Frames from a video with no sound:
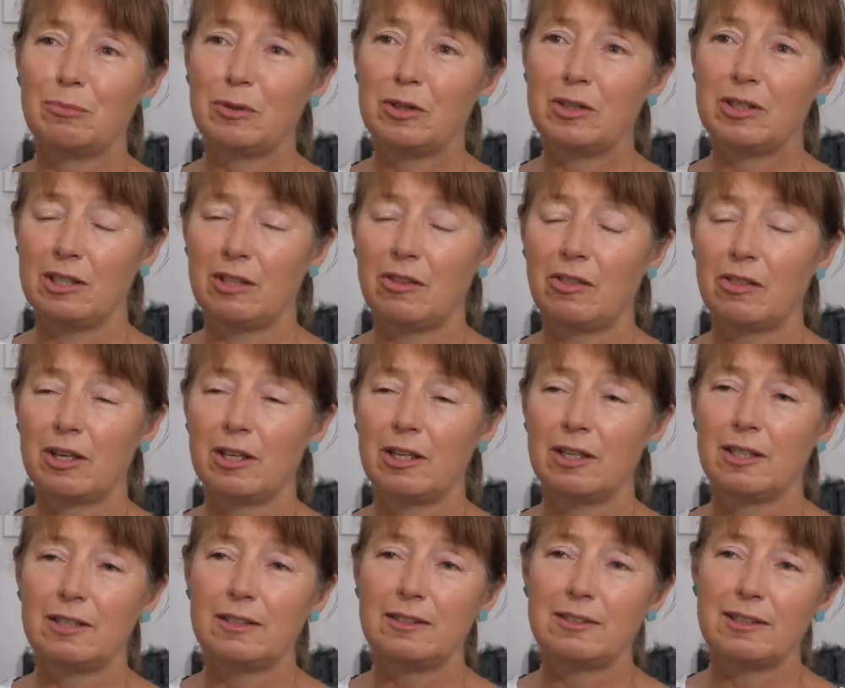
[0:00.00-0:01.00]
of Menteith,
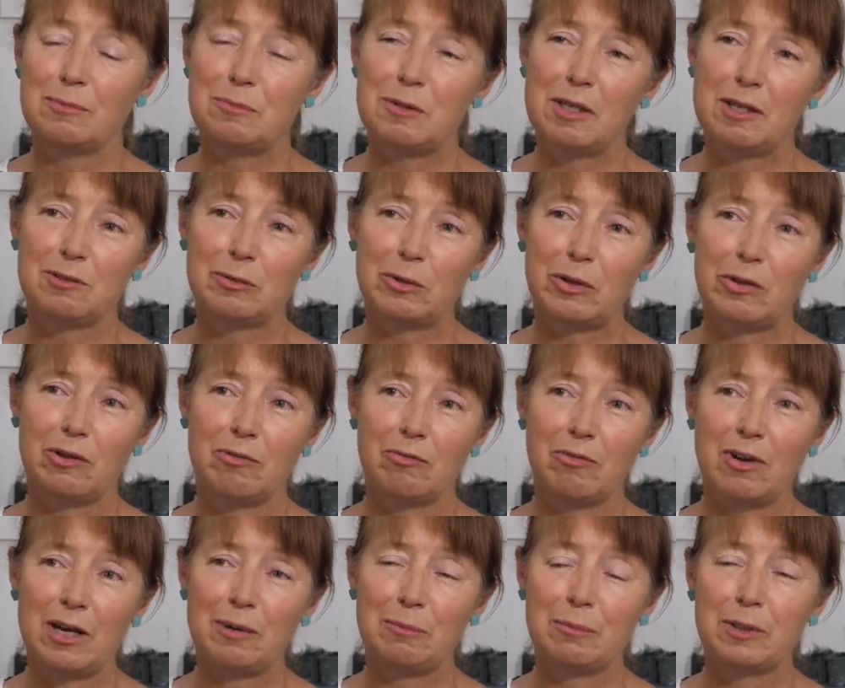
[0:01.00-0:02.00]
sometimes with the
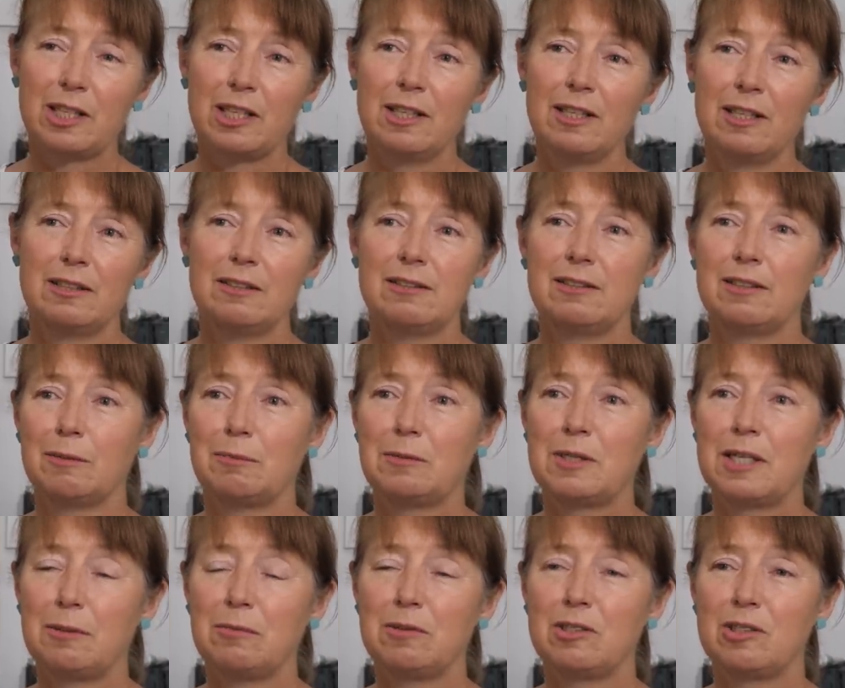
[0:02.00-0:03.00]
family,
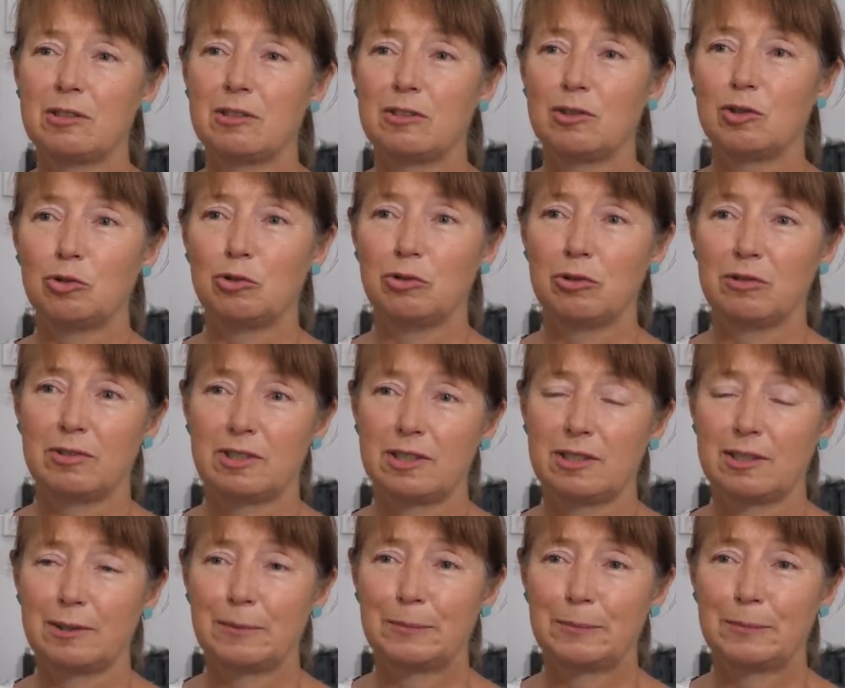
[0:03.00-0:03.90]
sometimes just the two of us.